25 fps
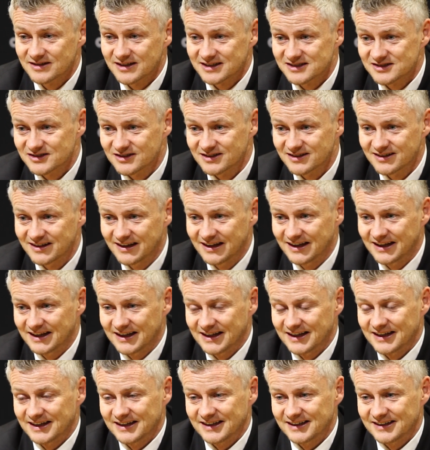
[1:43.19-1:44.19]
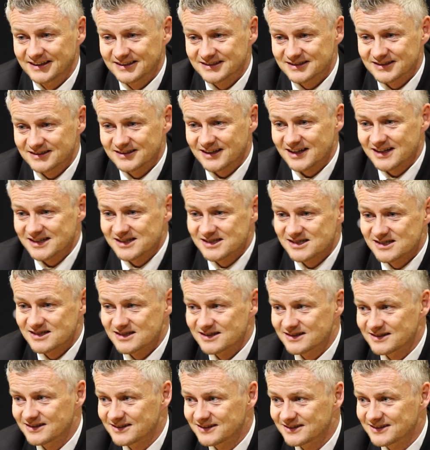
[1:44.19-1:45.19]
That's a it's a nice
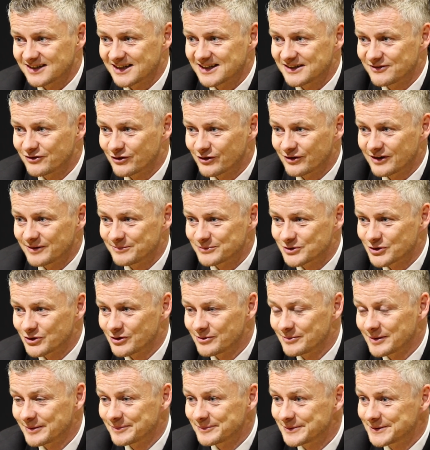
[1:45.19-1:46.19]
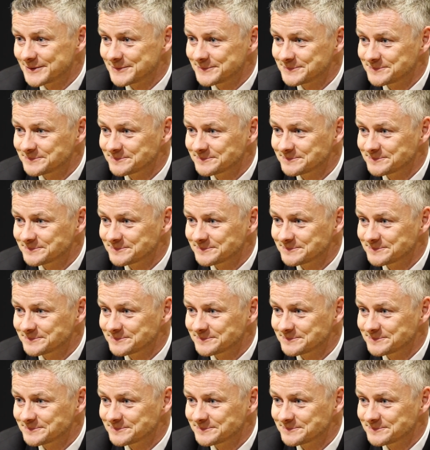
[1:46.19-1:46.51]
uh, day for him to remember